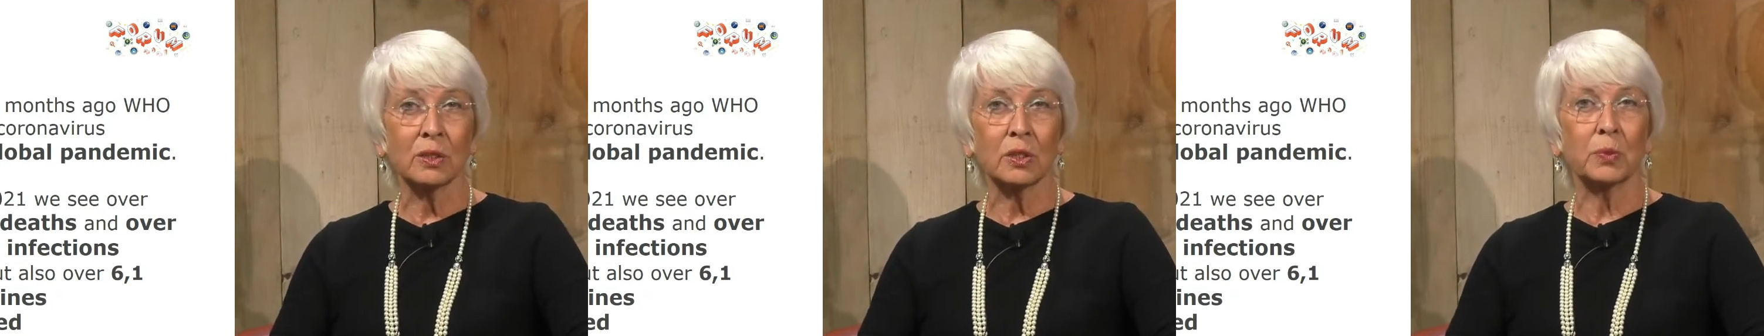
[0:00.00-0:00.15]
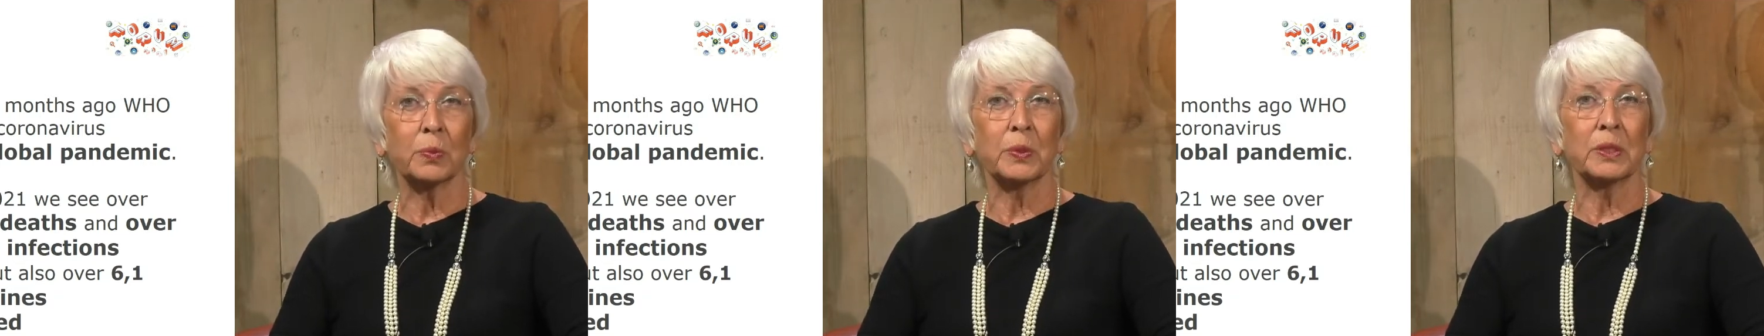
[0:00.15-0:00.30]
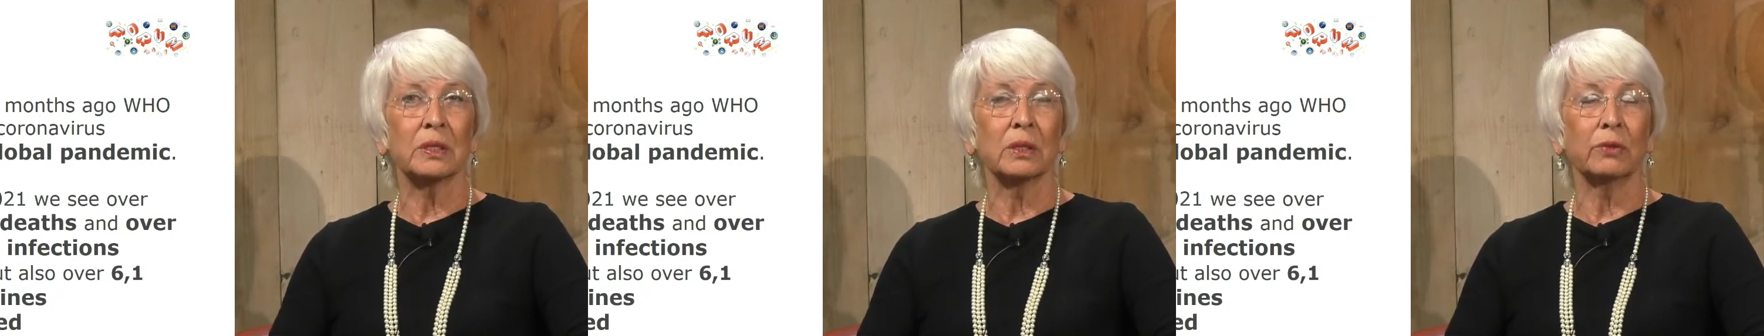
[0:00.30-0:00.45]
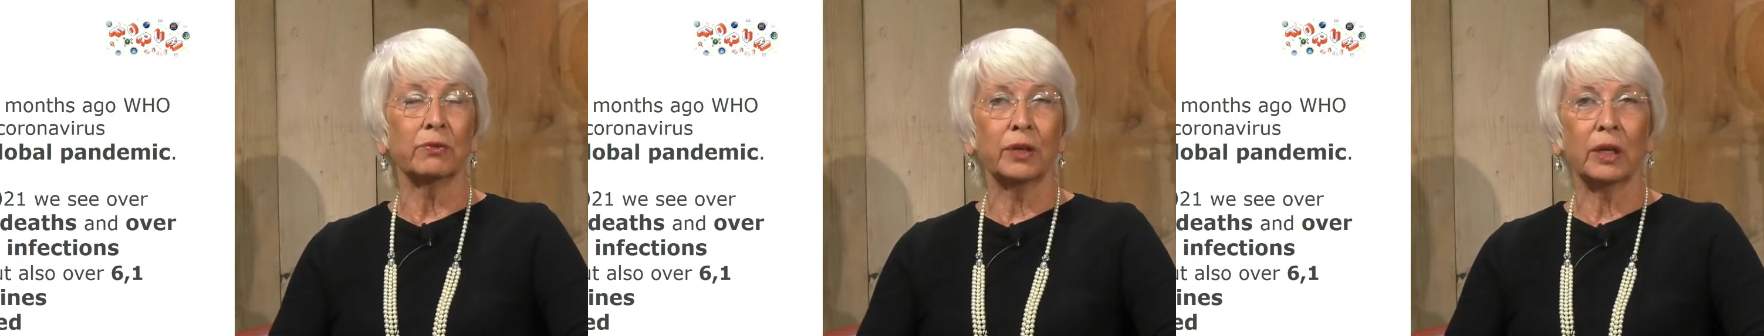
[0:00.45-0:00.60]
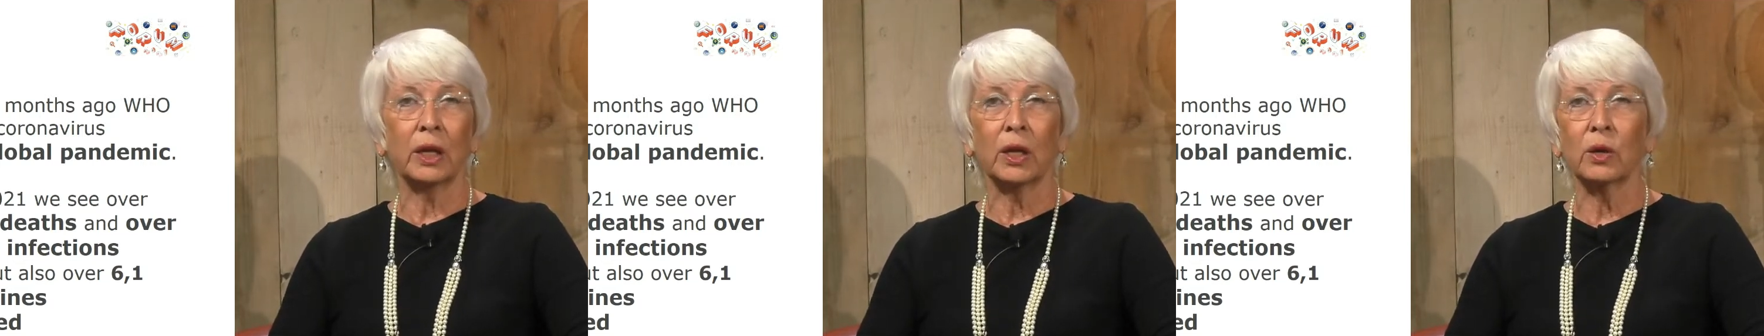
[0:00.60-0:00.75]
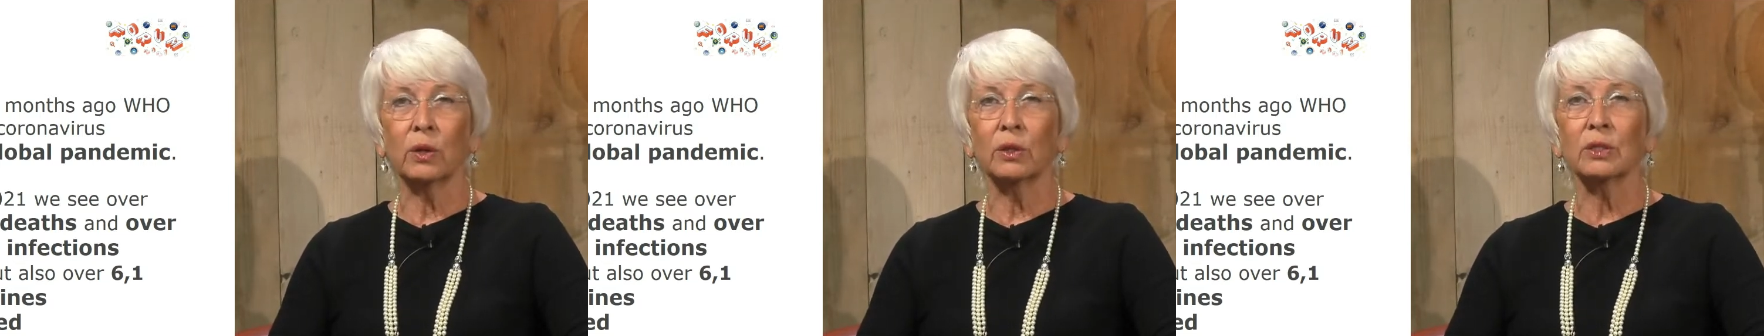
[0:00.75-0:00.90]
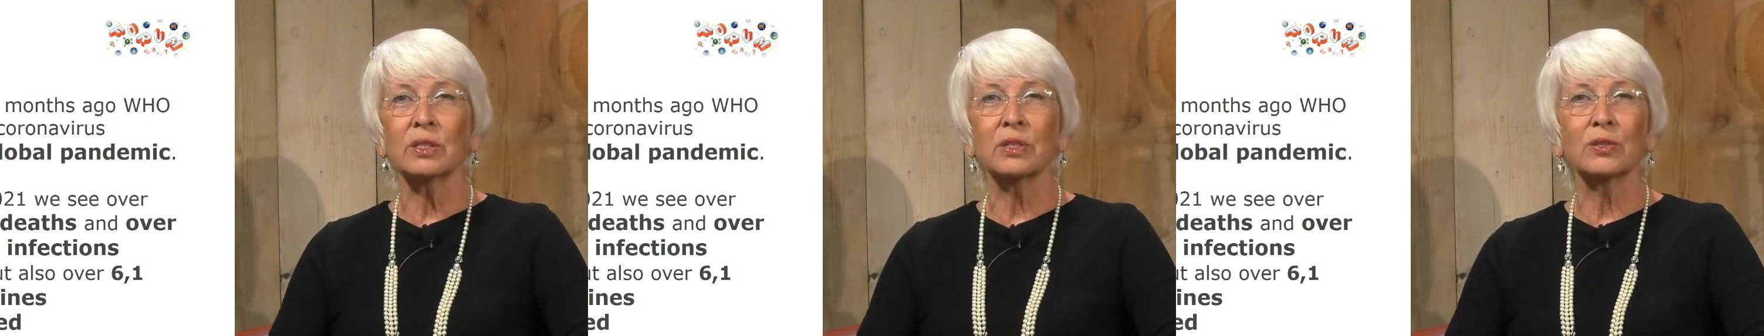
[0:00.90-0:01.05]
specifically
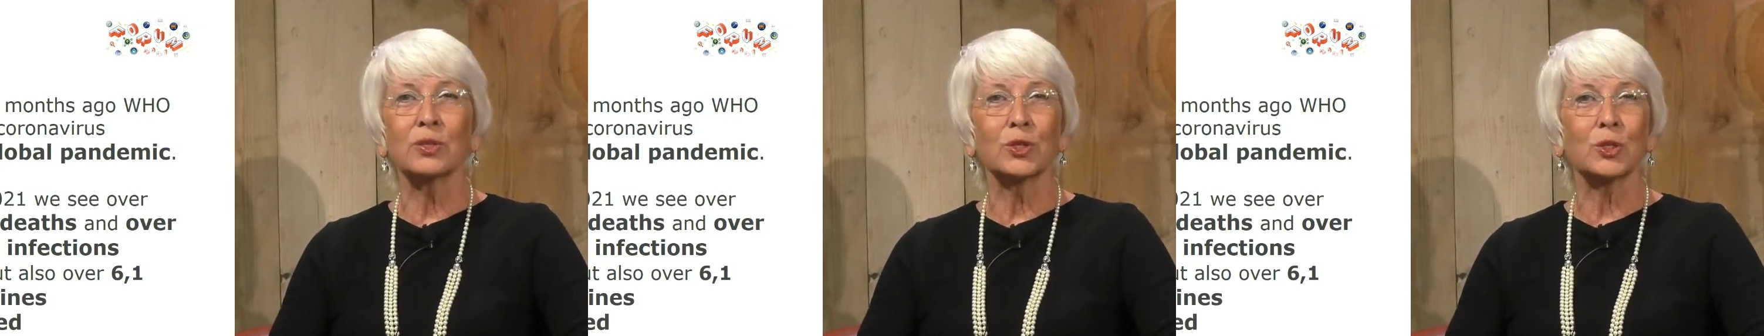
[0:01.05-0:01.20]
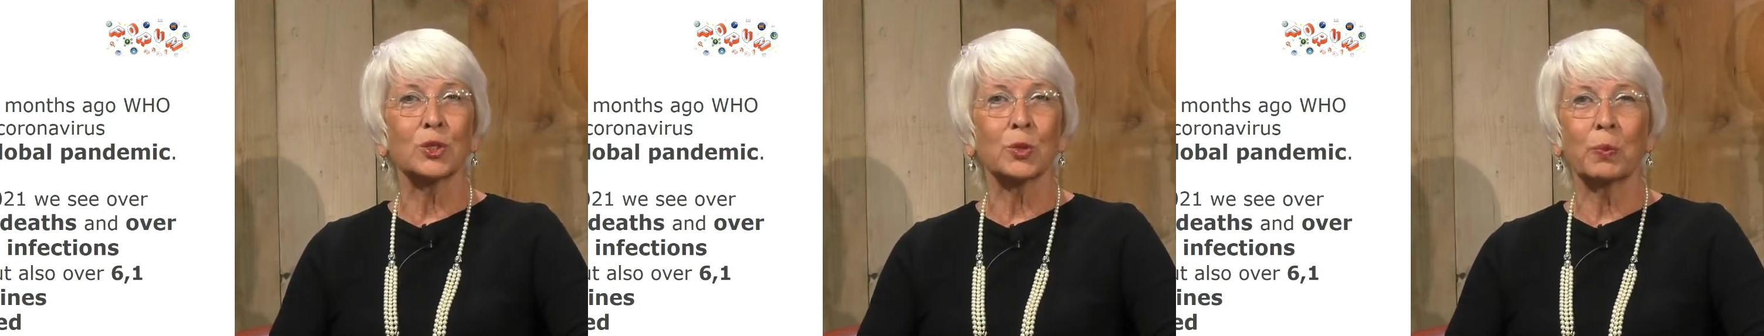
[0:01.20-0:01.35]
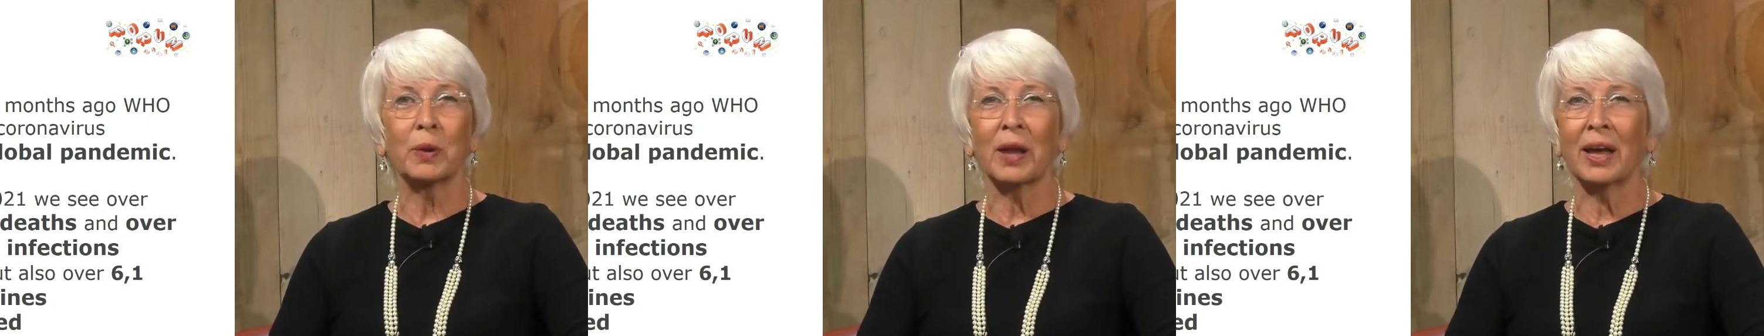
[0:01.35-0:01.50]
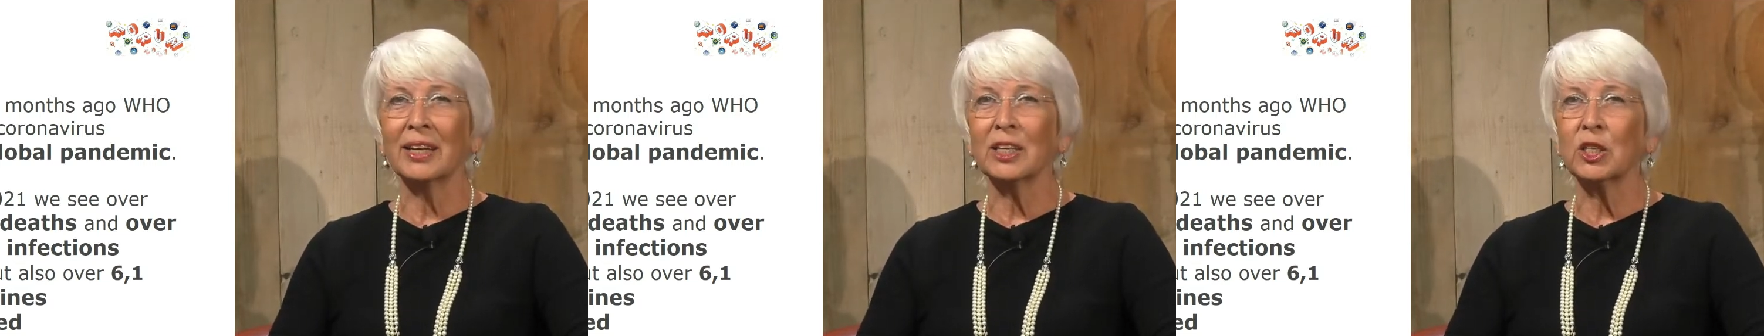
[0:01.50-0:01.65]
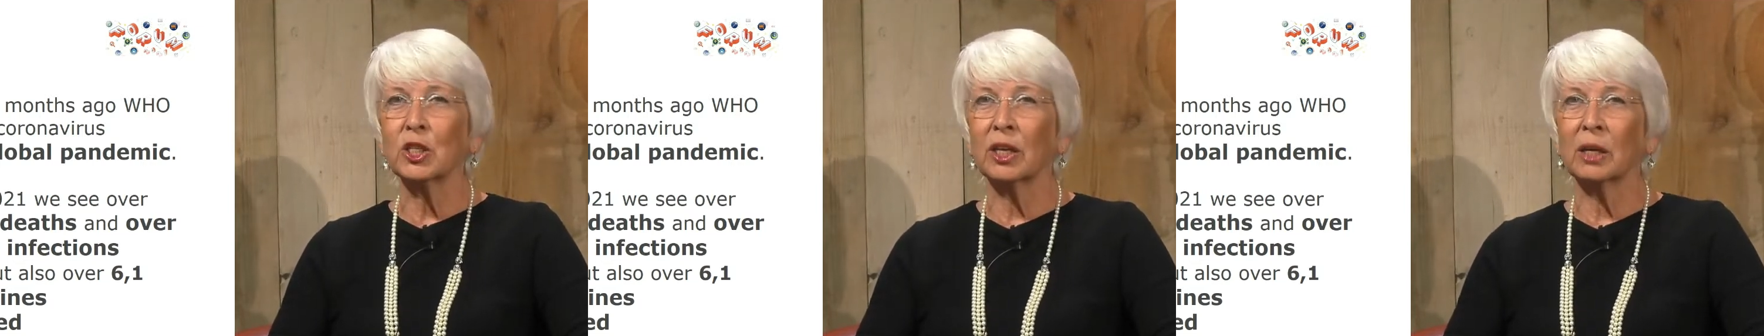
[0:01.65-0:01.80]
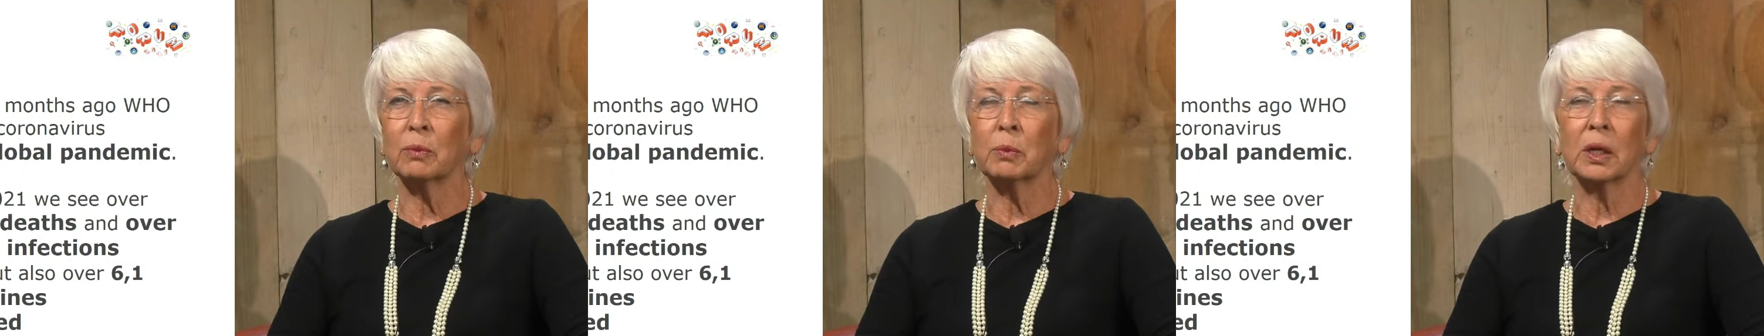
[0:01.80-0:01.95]
also in the supply chain,